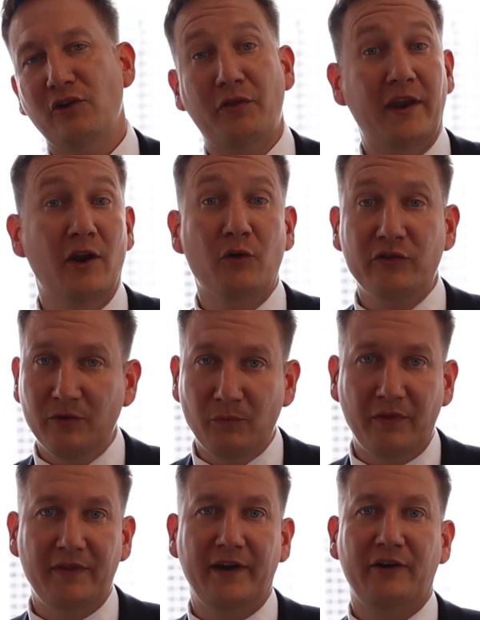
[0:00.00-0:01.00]
or they know
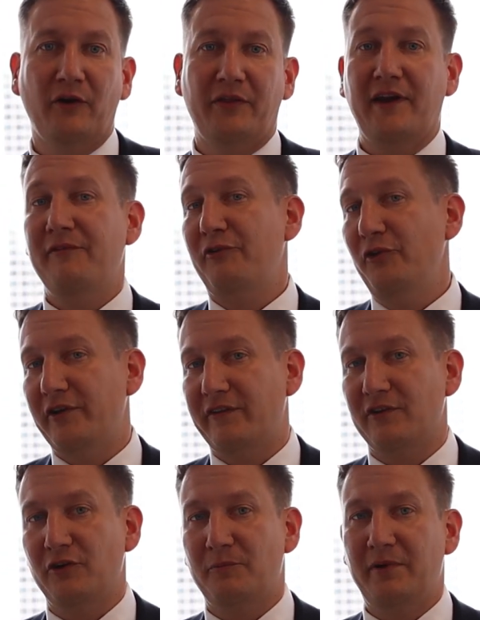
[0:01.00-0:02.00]
someone there, or they have heard
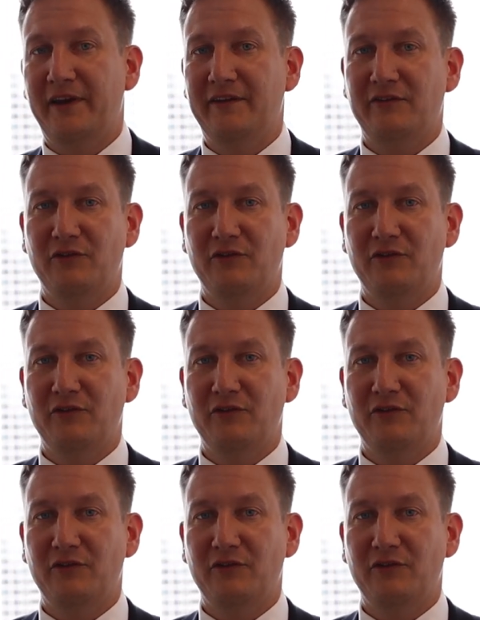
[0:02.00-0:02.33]
it's a good place